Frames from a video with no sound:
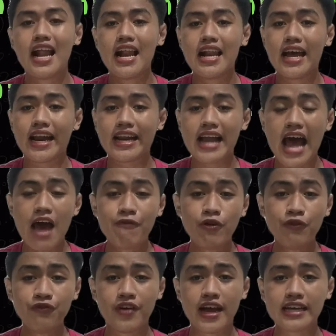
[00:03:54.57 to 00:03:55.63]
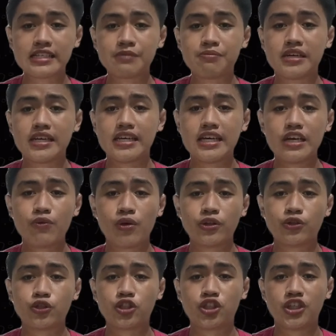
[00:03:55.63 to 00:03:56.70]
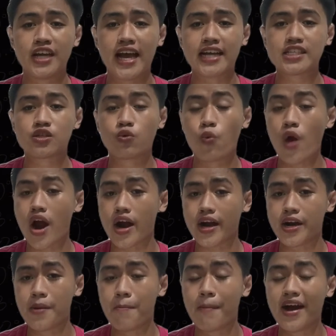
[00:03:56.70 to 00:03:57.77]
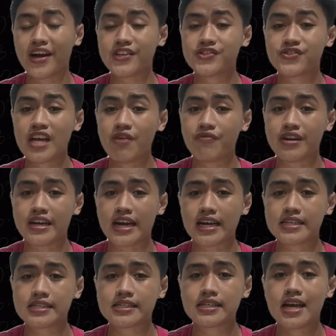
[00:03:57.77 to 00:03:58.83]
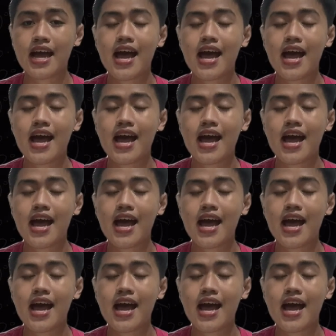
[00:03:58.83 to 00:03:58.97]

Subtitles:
Let f of x be equal to 3x squared minus 7x.